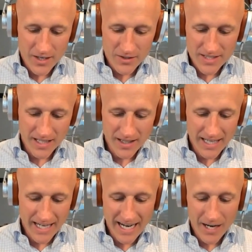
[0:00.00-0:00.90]
tell
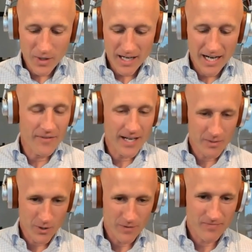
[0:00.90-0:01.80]
AI what kind of
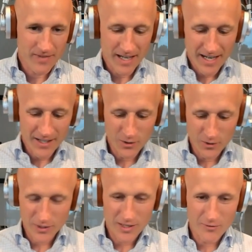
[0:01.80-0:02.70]
expert you're
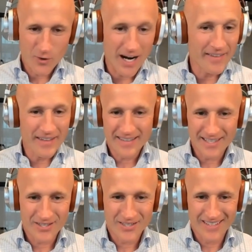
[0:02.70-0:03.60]
looking for. I think
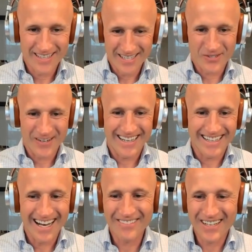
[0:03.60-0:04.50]
that's great.
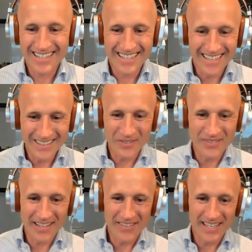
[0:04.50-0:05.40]
I've done a little bit
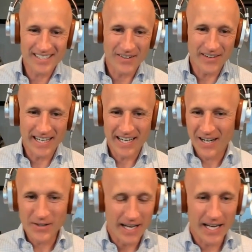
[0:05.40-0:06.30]
of this going,
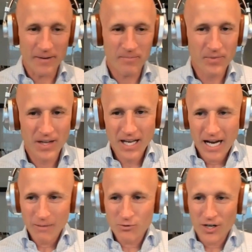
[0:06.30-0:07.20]
okay, hey,
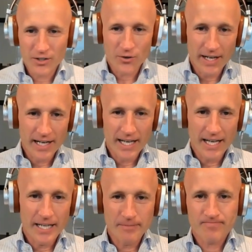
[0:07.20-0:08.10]
I'm trying to create
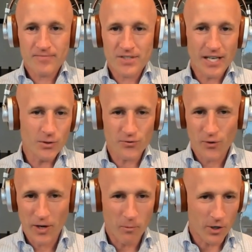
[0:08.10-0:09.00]
a sales
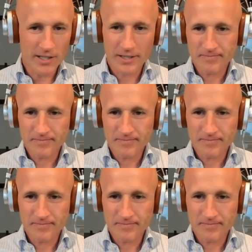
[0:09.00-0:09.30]
framework.